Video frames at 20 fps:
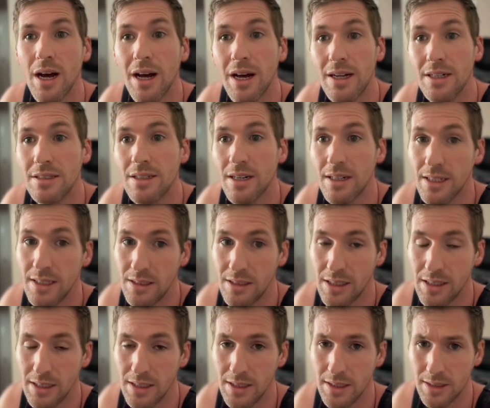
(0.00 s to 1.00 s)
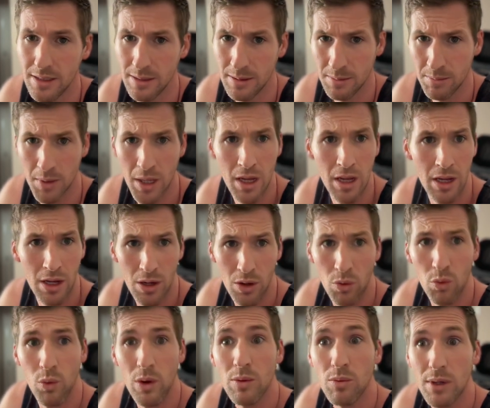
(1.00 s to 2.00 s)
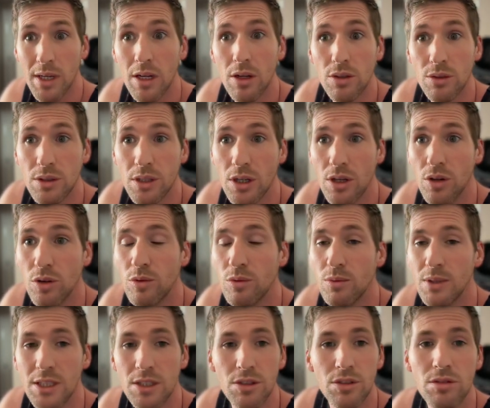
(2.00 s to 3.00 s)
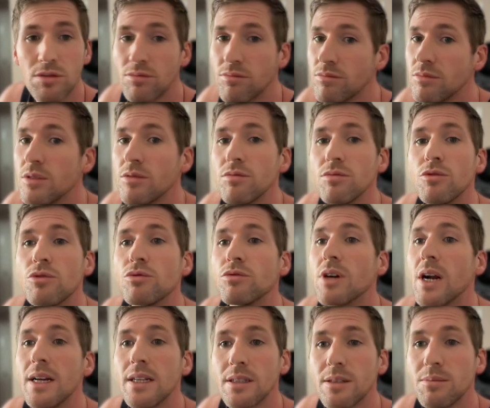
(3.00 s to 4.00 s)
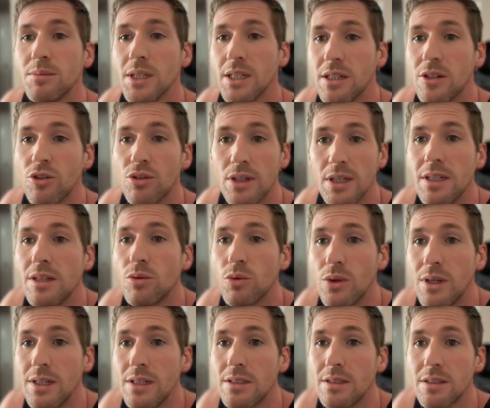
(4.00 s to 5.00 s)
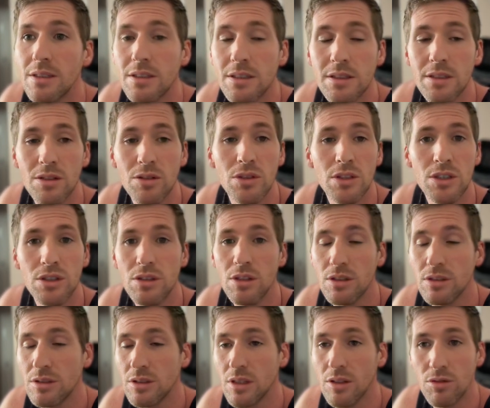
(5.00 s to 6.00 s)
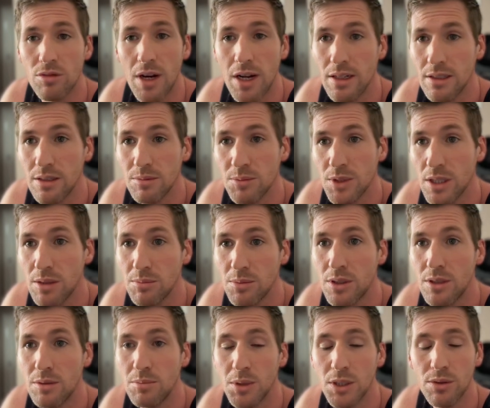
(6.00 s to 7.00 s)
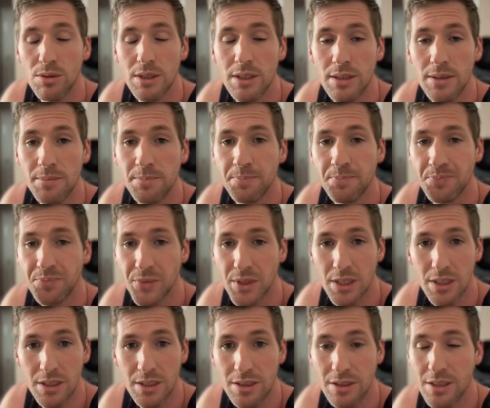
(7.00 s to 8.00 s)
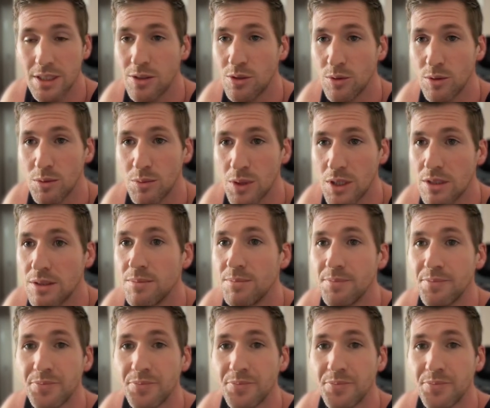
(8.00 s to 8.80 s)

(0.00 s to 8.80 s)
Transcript: actually changed. When we load the code, we just randomly create weights, so it's just a random number between 0 and 1.